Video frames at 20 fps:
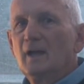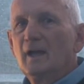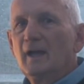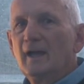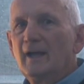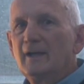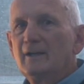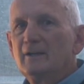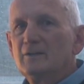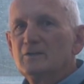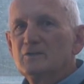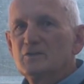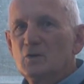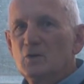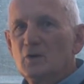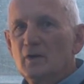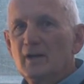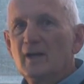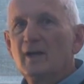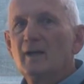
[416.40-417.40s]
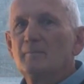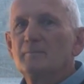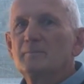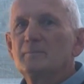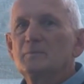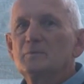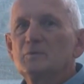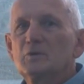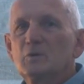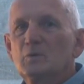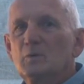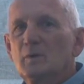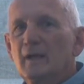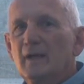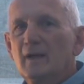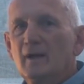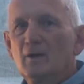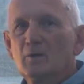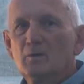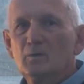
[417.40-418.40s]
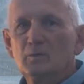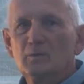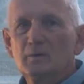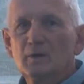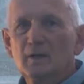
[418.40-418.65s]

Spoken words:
and sign up to our